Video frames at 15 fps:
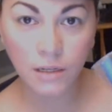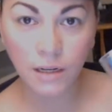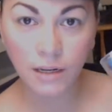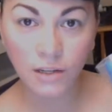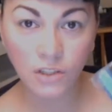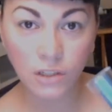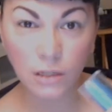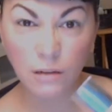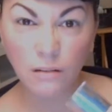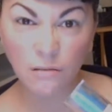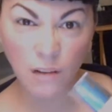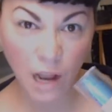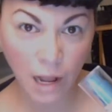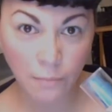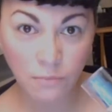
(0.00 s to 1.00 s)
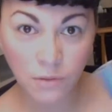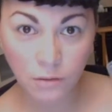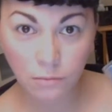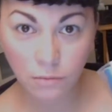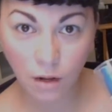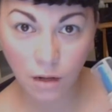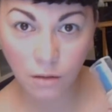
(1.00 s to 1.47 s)
I actually grabbed the
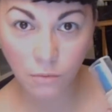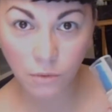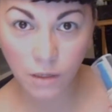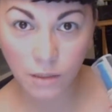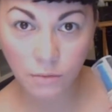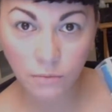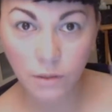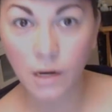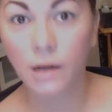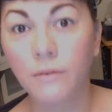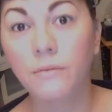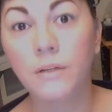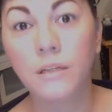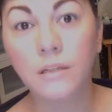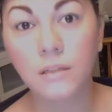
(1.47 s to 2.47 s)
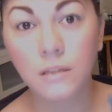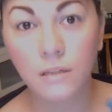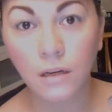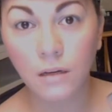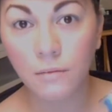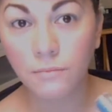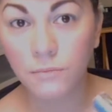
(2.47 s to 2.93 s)
wrong one when was
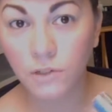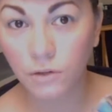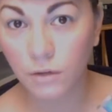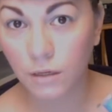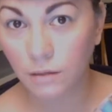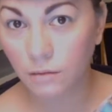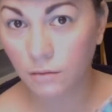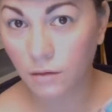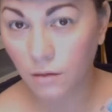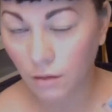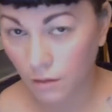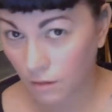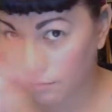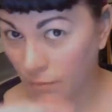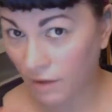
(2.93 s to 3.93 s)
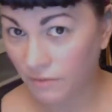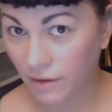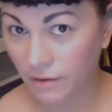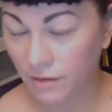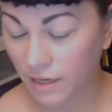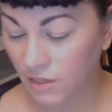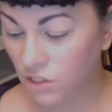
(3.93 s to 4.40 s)
doing my
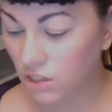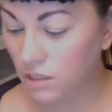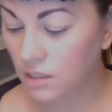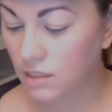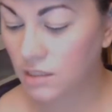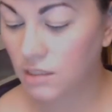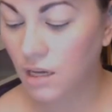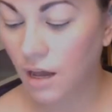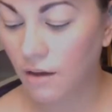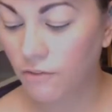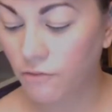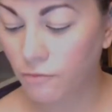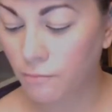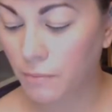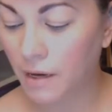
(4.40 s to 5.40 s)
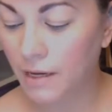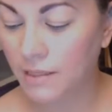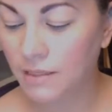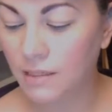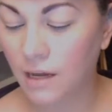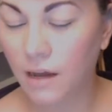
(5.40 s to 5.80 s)
foundation and stuff, but